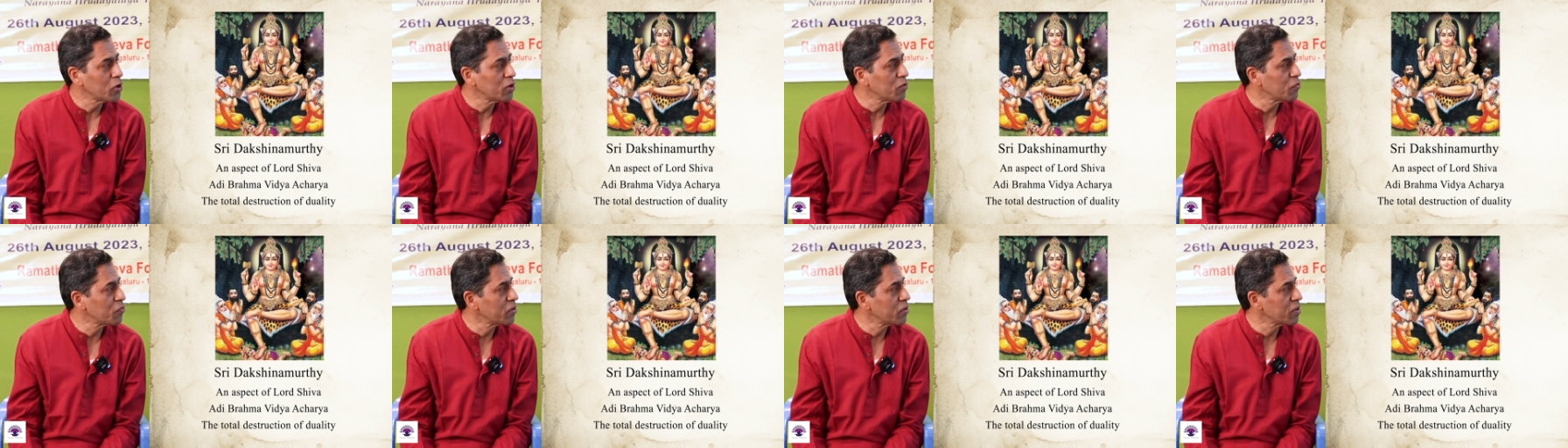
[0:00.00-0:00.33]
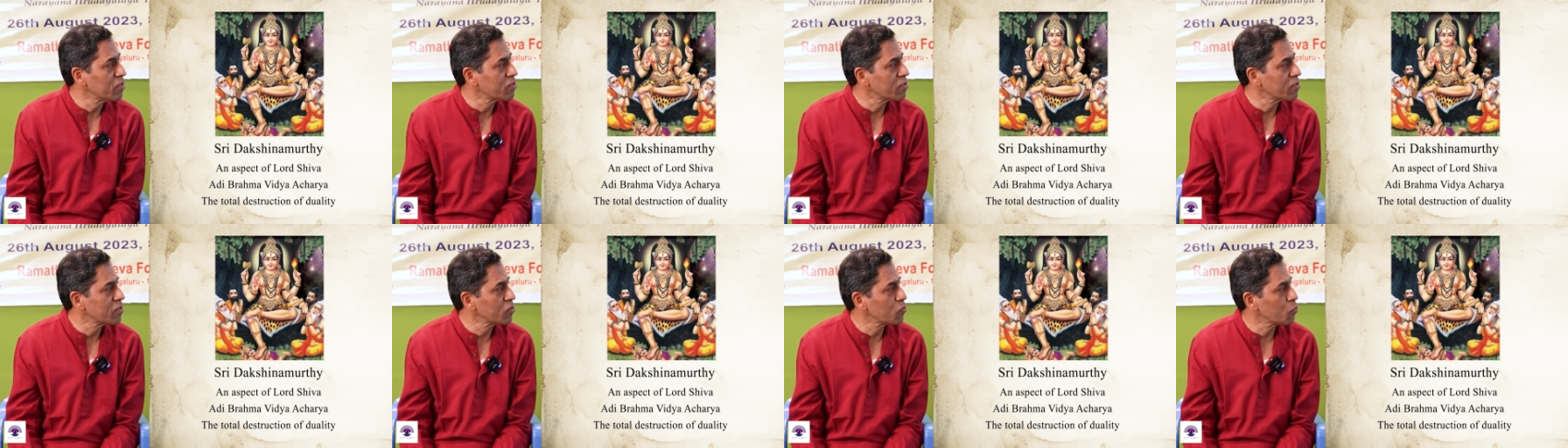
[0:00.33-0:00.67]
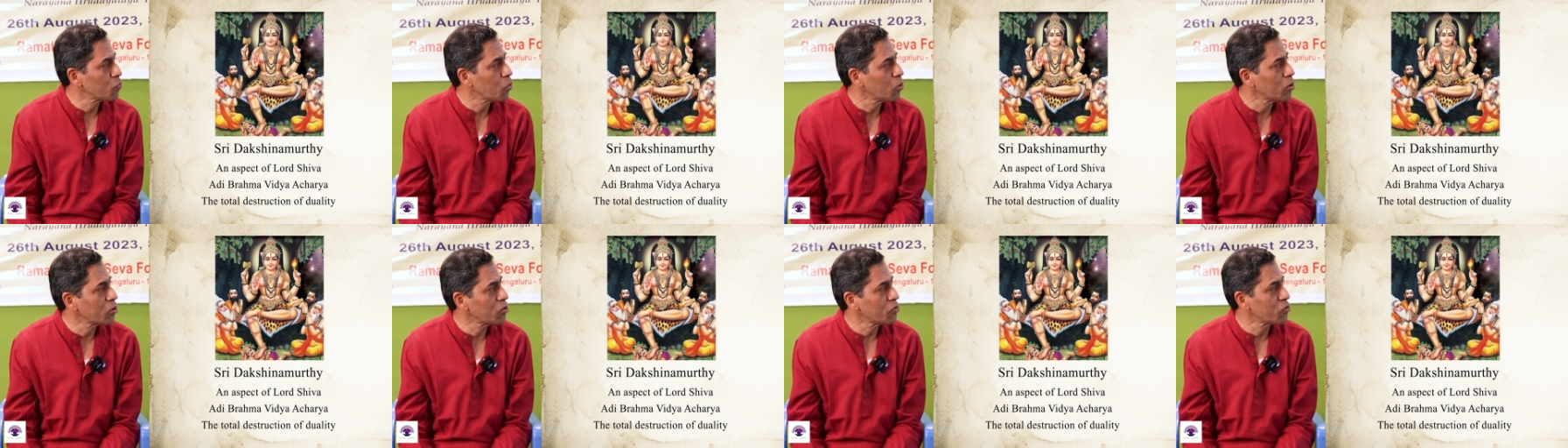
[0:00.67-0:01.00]

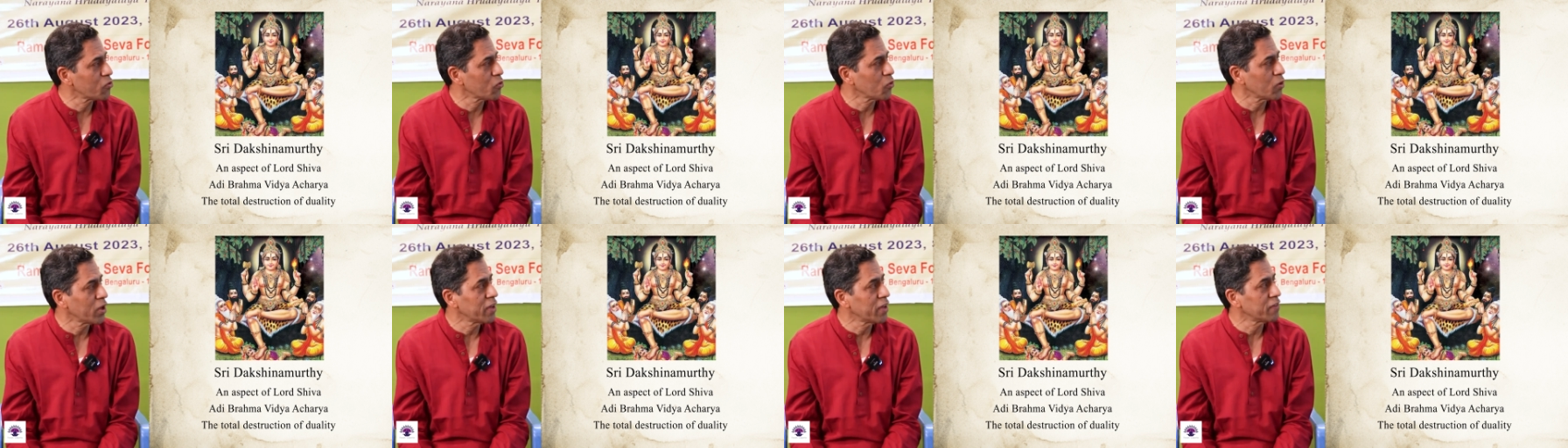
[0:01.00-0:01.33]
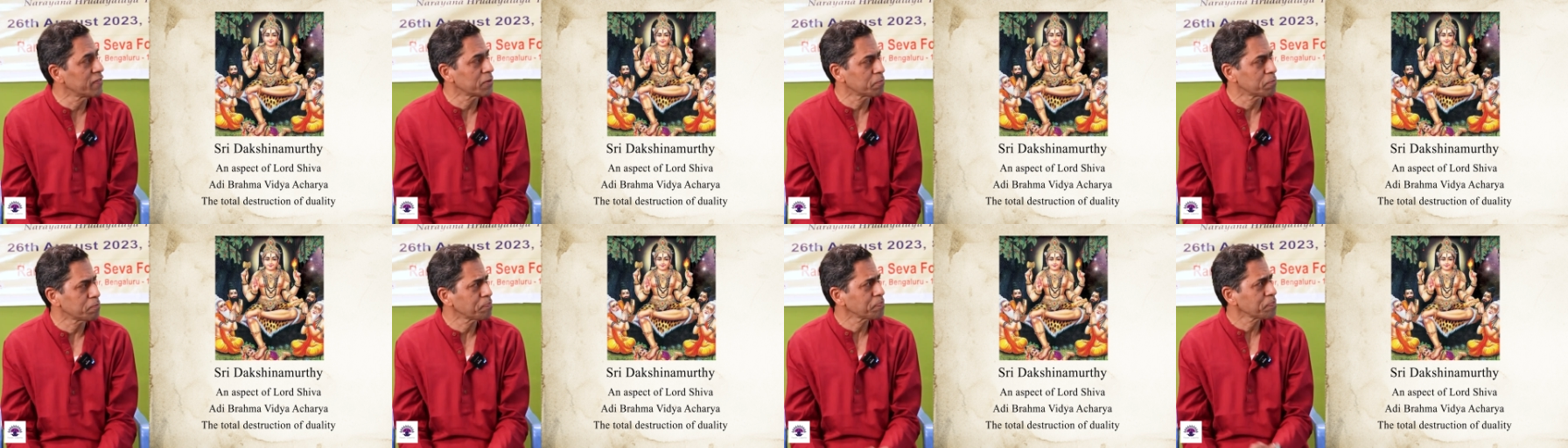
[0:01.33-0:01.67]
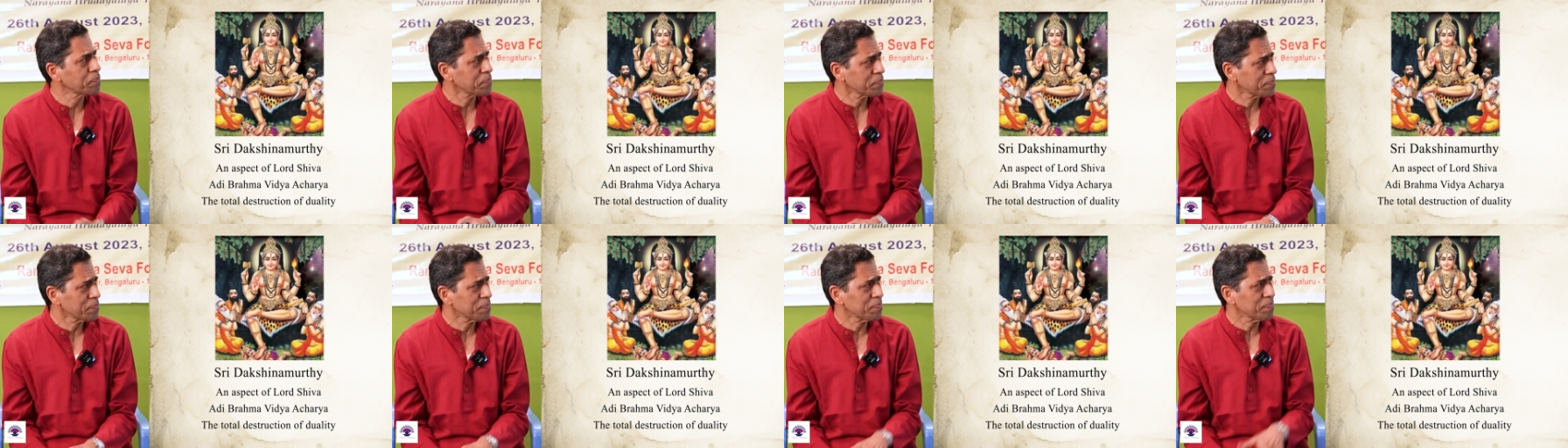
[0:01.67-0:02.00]
differences whatsoever.
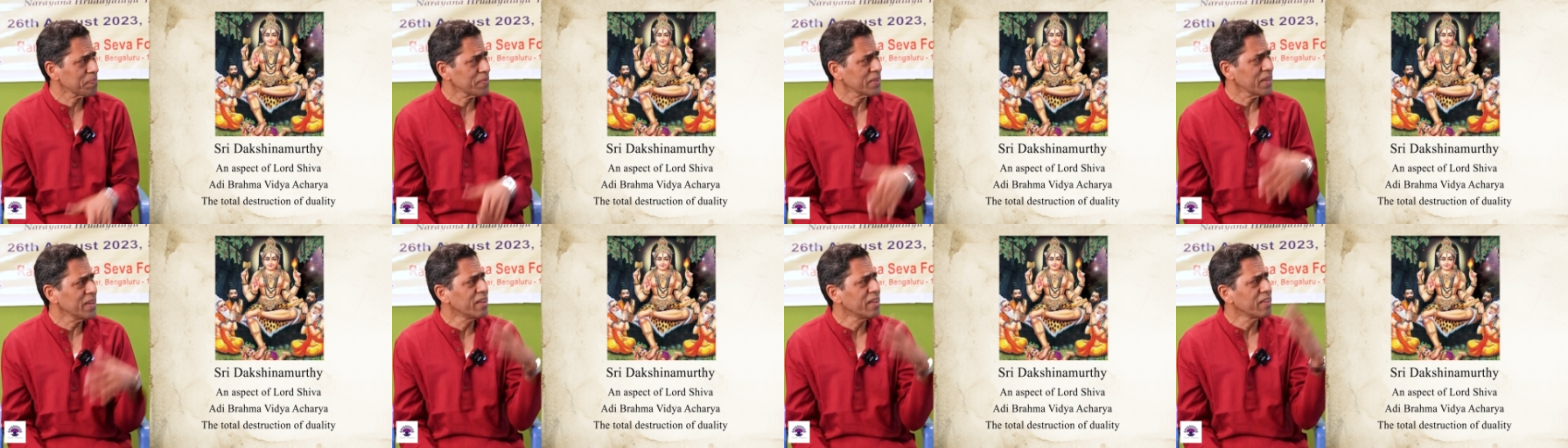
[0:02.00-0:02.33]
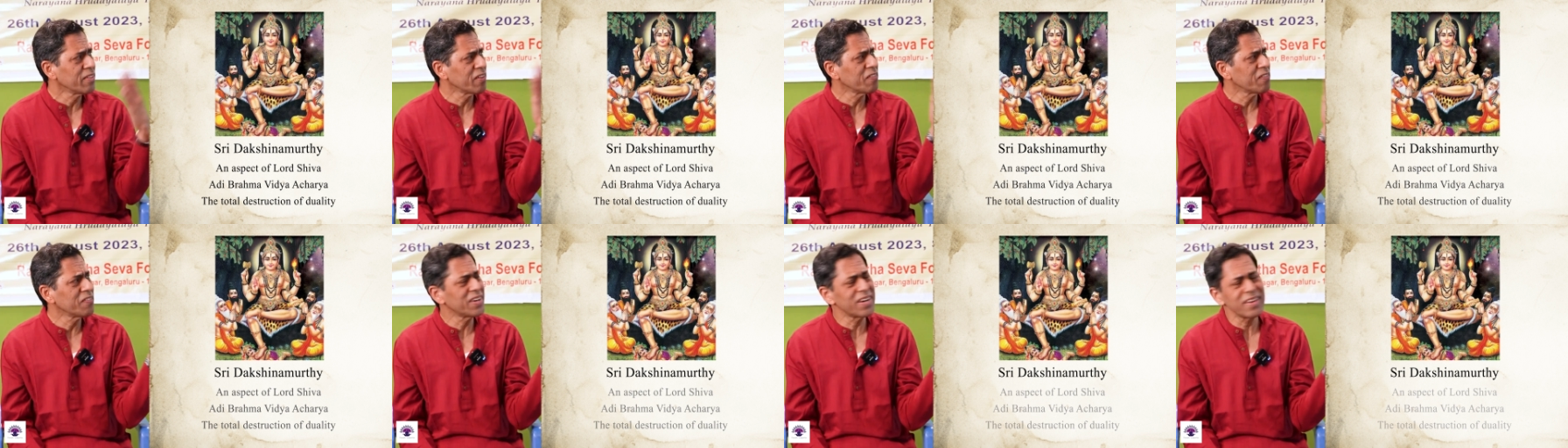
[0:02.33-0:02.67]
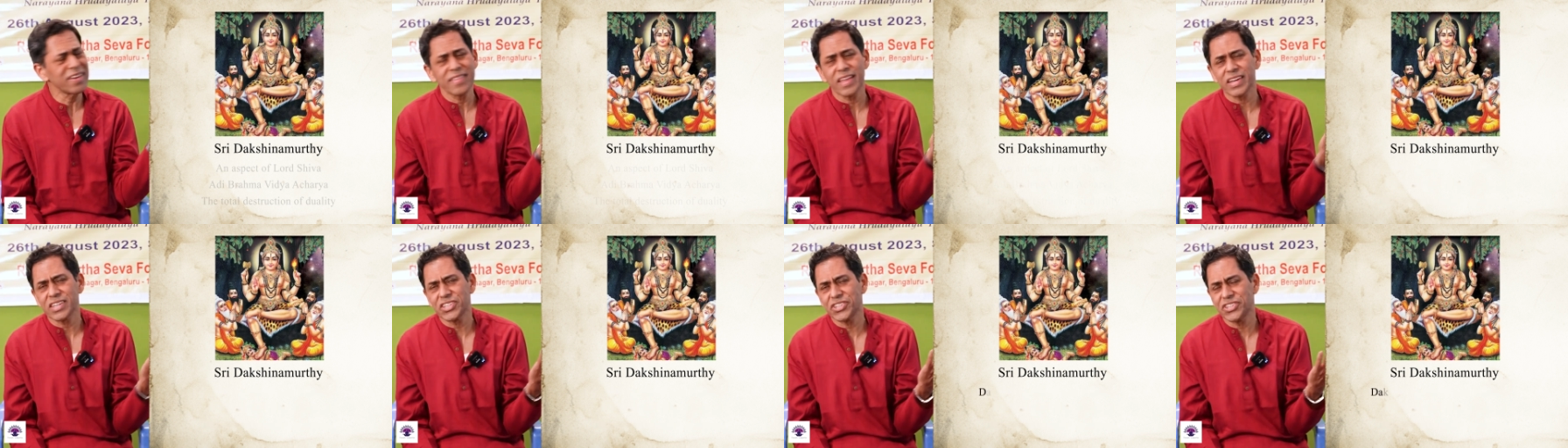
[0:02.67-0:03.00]
The word
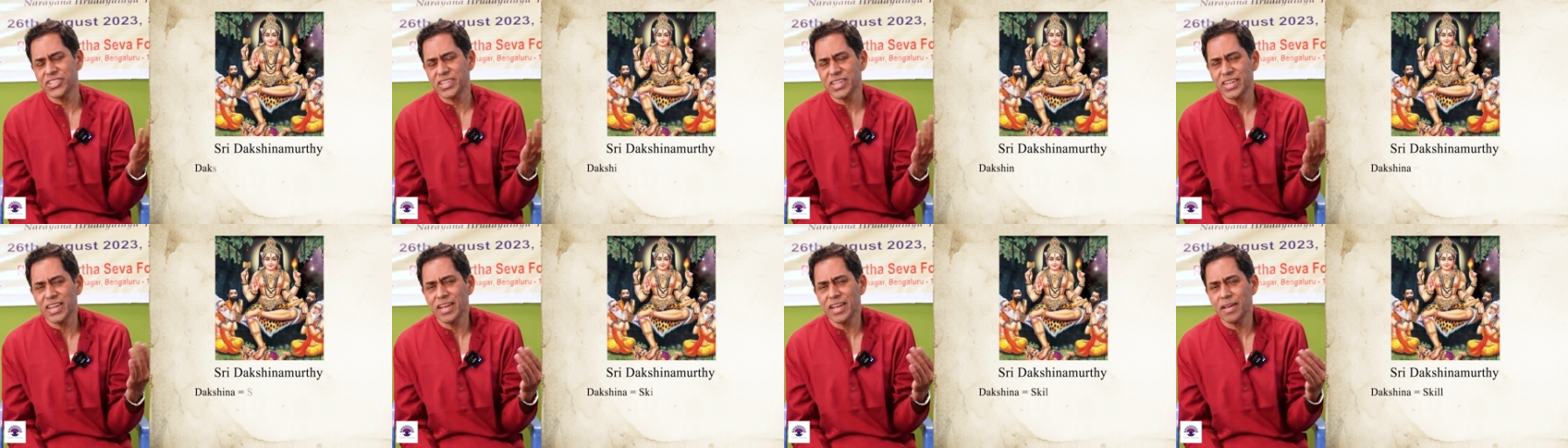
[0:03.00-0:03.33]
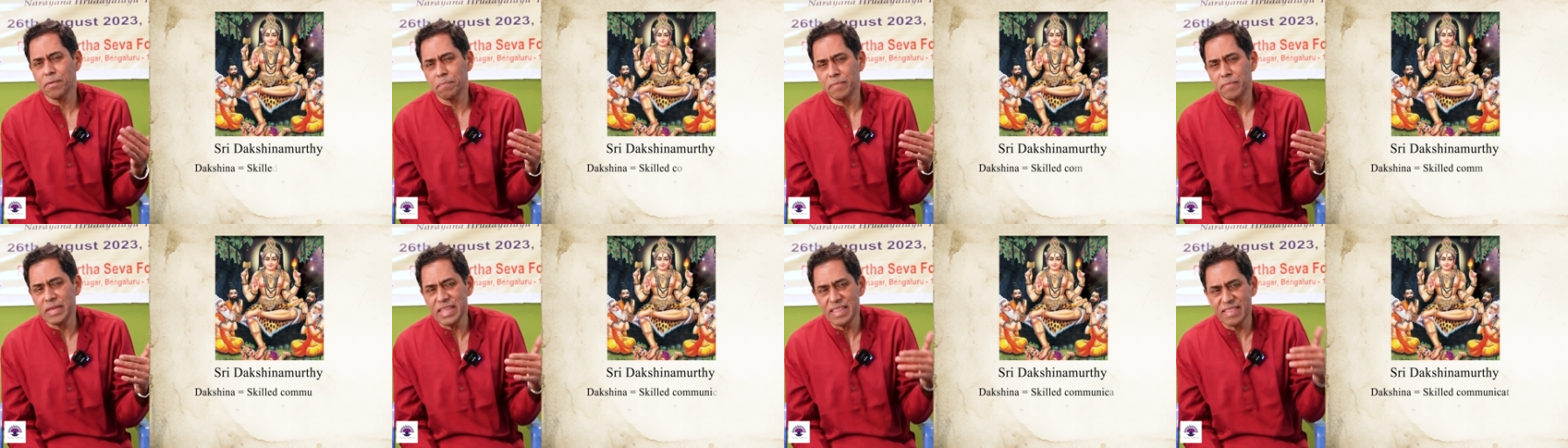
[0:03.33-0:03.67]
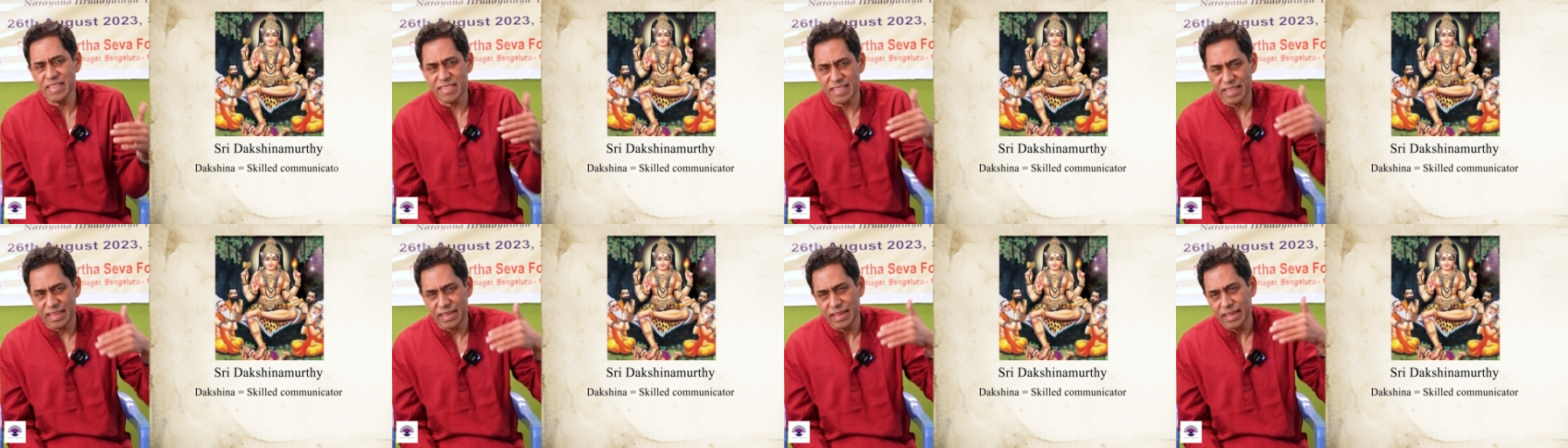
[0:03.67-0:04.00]
Dakshina
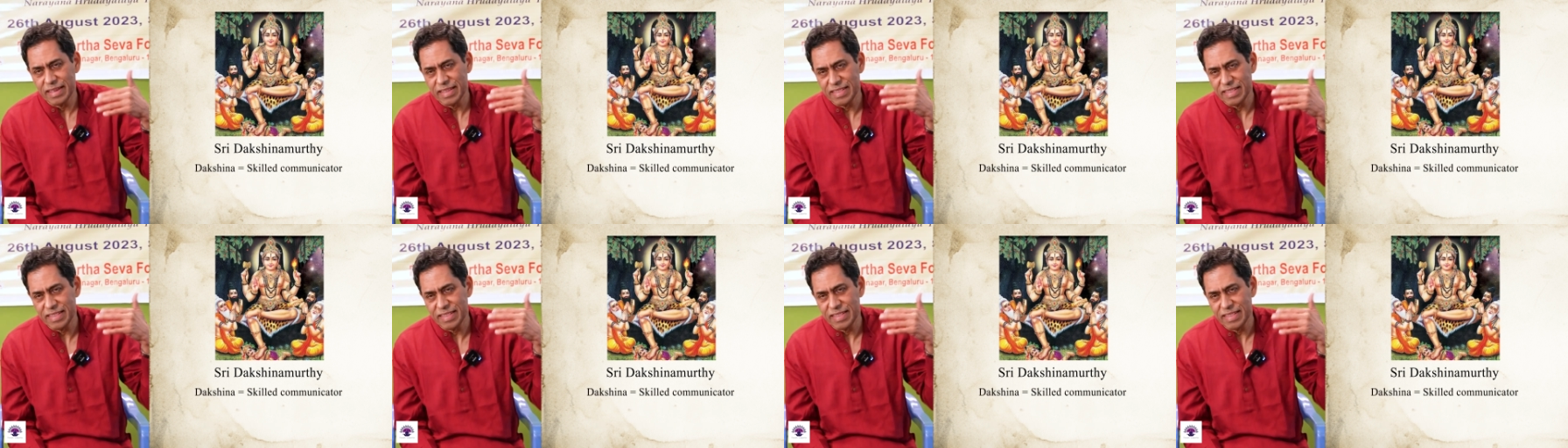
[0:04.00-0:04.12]
means